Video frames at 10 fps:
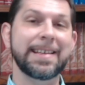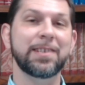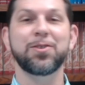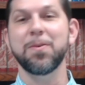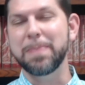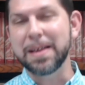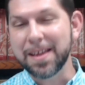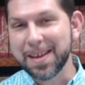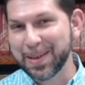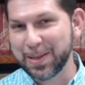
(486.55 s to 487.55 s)

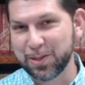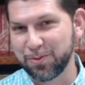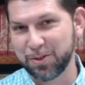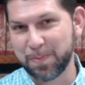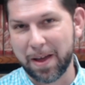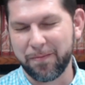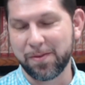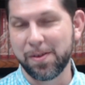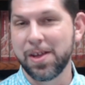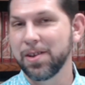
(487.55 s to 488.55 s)
disobedient and
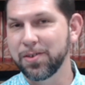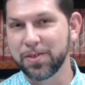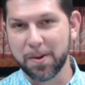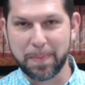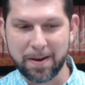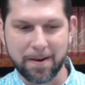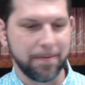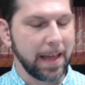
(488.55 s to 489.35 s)
disrespectful to their parent.